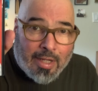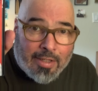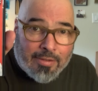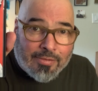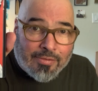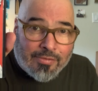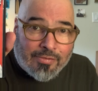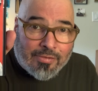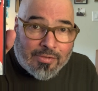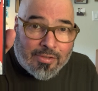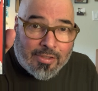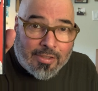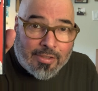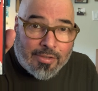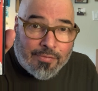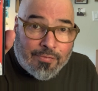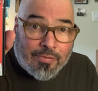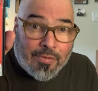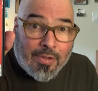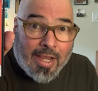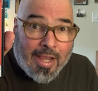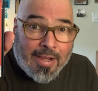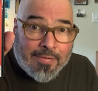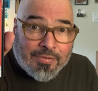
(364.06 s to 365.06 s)
out and see it.
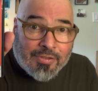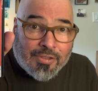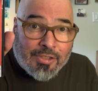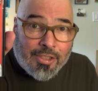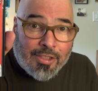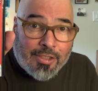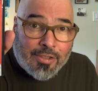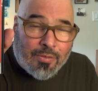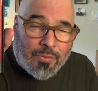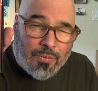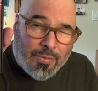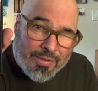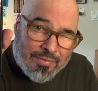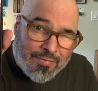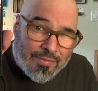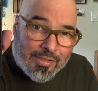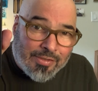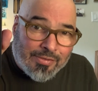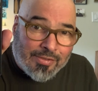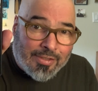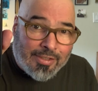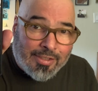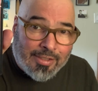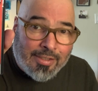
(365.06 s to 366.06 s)
If you have seen it,
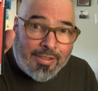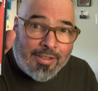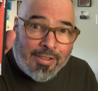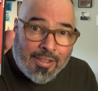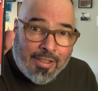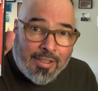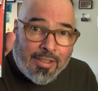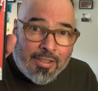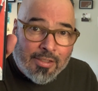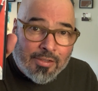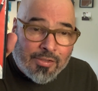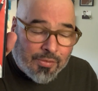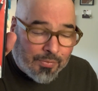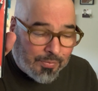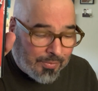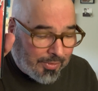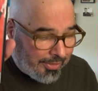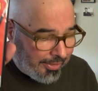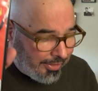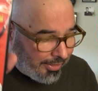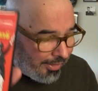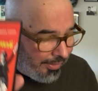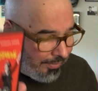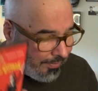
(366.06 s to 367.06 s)
revisit it. It's a
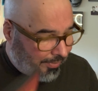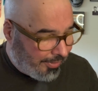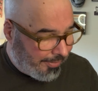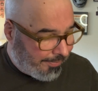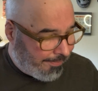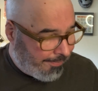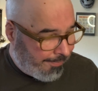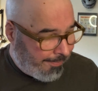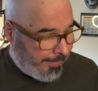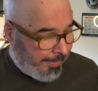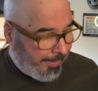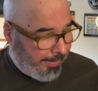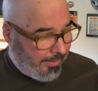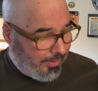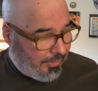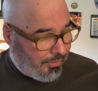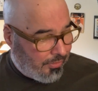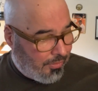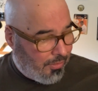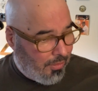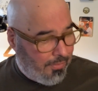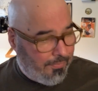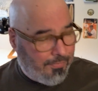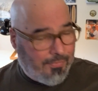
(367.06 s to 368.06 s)
really good one.
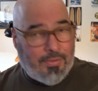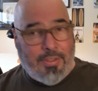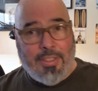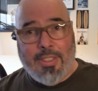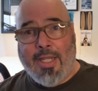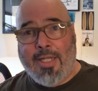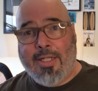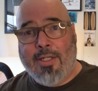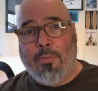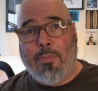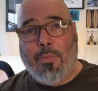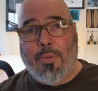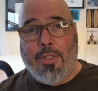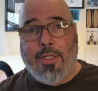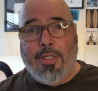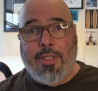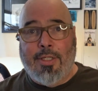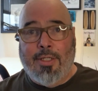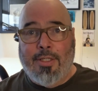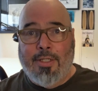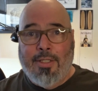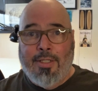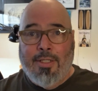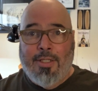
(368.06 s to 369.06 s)
So hopefully I could
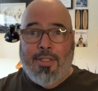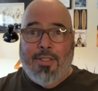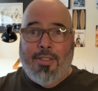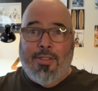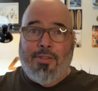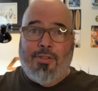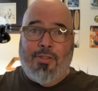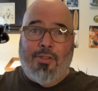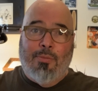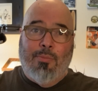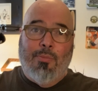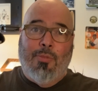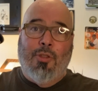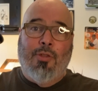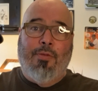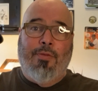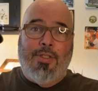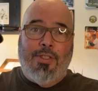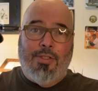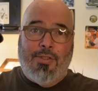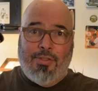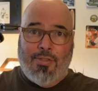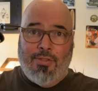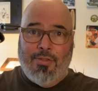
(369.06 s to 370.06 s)
bring some
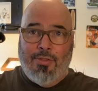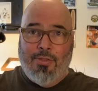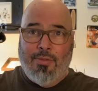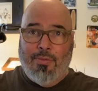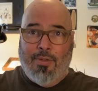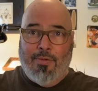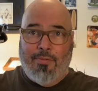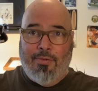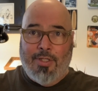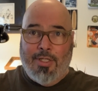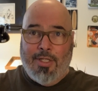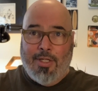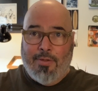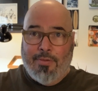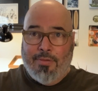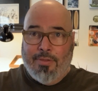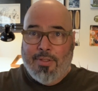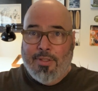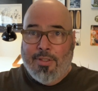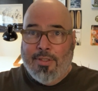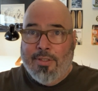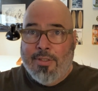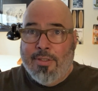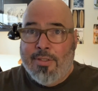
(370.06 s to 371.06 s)
movies to you every now and
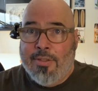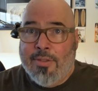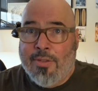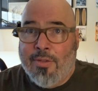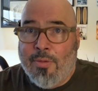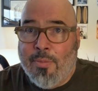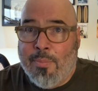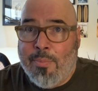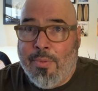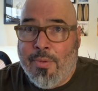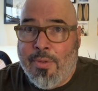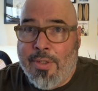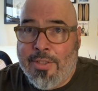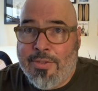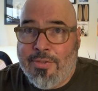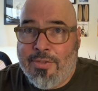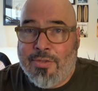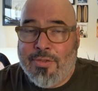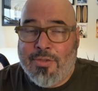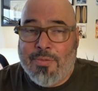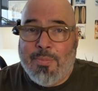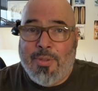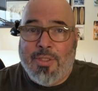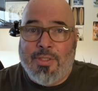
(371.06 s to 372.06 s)
then. Oh boy, this
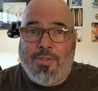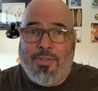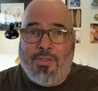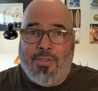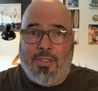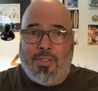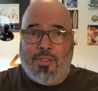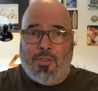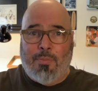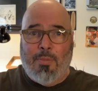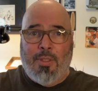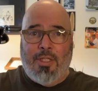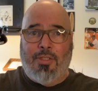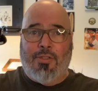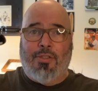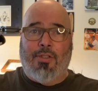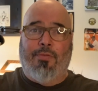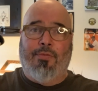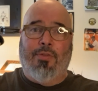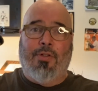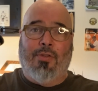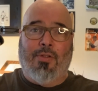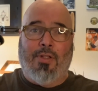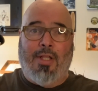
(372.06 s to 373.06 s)
has been 6 minutes
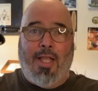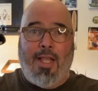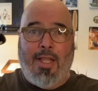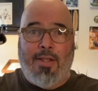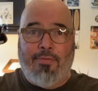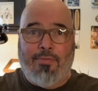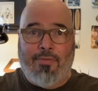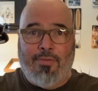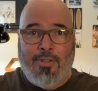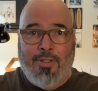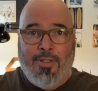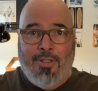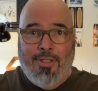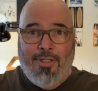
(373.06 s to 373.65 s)
of your life